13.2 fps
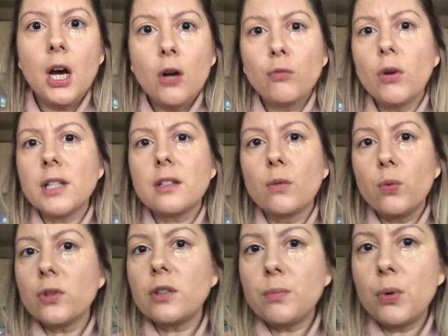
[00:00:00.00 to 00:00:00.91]
Right, so
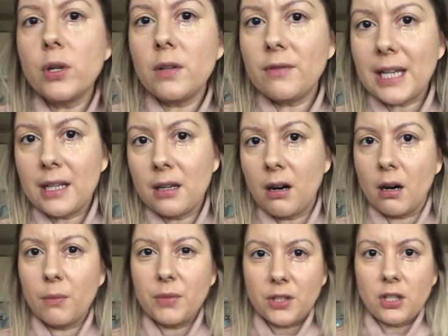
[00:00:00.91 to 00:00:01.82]
what's the point of getting
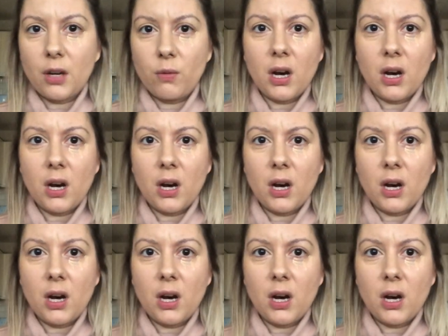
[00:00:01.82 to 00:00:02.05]
up so